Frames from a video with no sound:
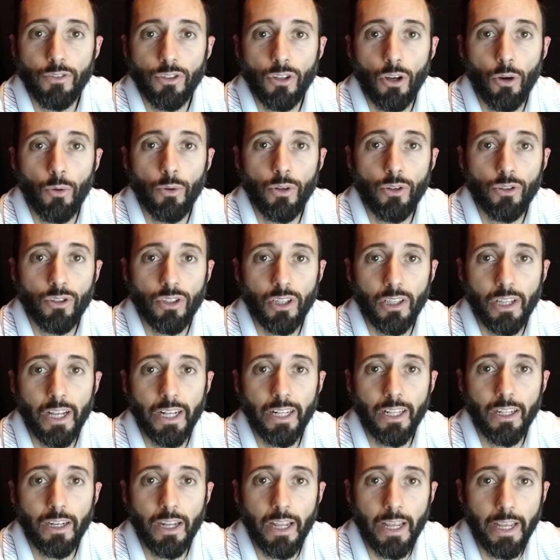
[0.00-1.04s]
So when you
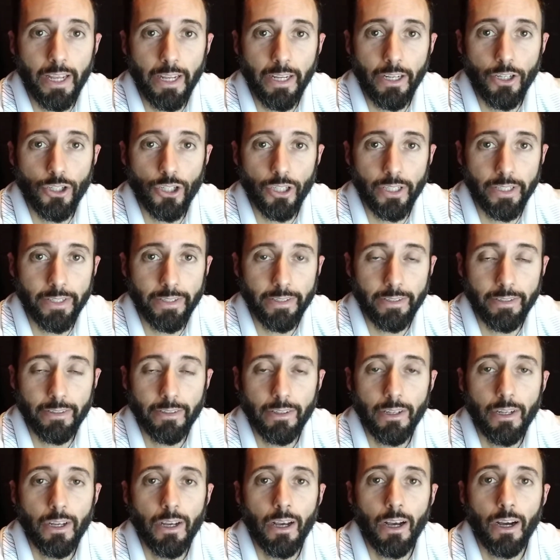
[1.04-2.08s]
select an agent
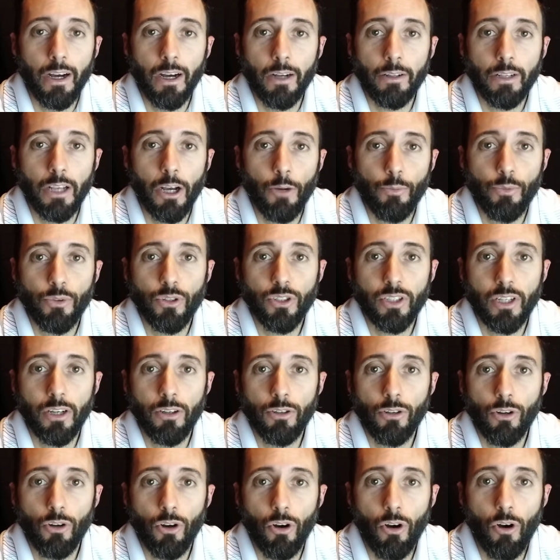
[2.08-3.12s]
to help you sell
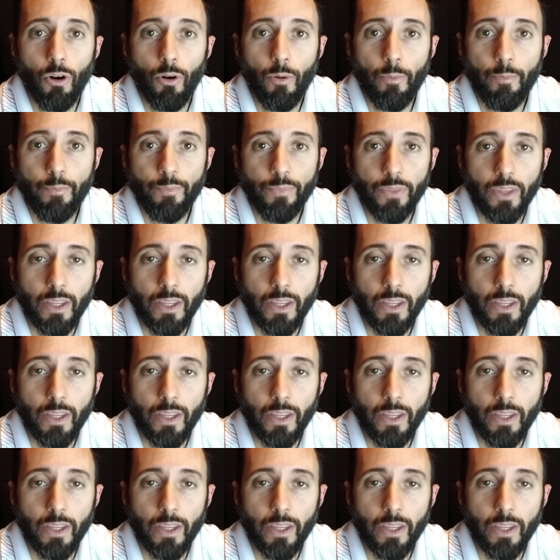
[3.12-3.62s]
your home,